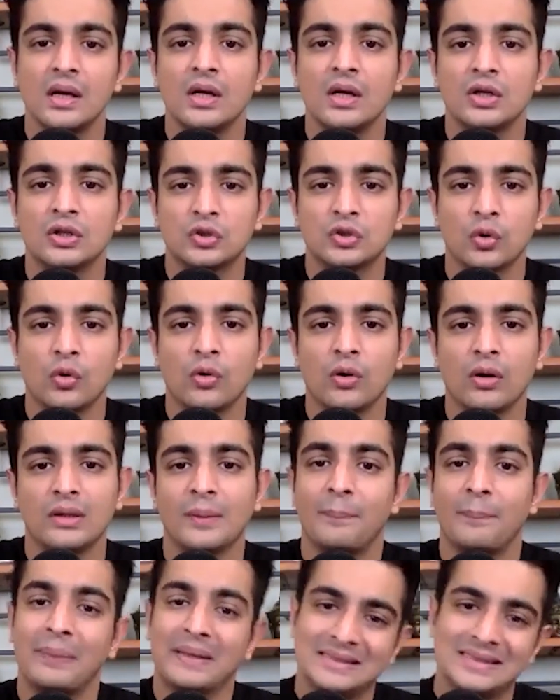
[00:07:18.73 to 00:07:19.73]
so the
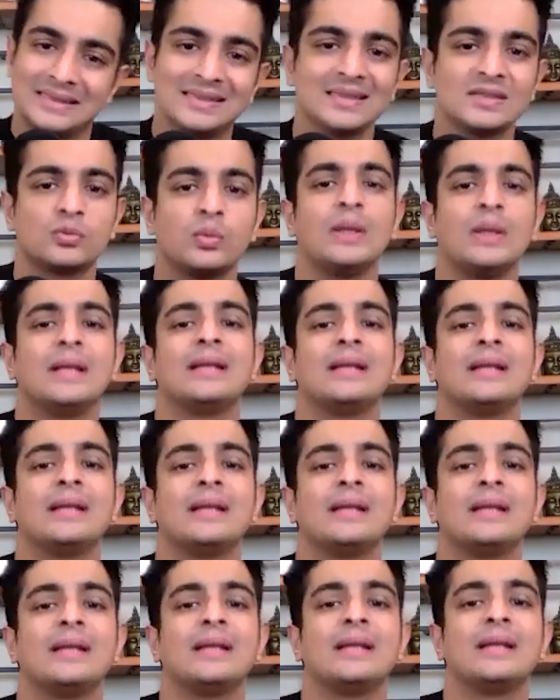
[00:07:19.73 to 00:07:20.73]
businesses will keep
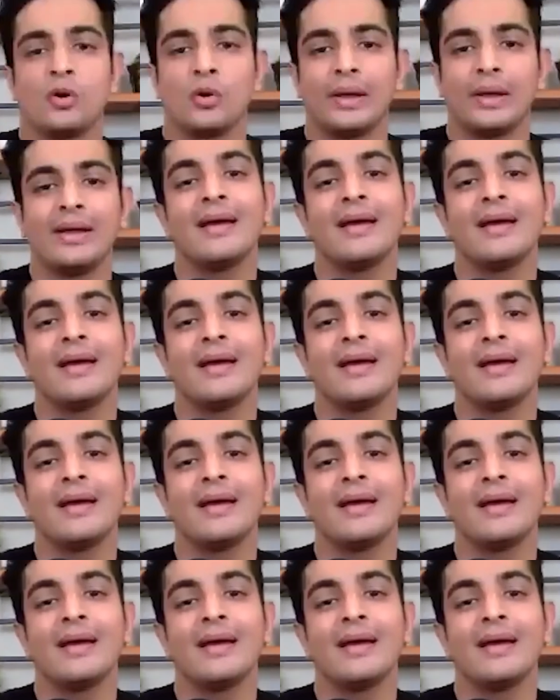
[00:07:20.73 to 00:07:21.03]
growing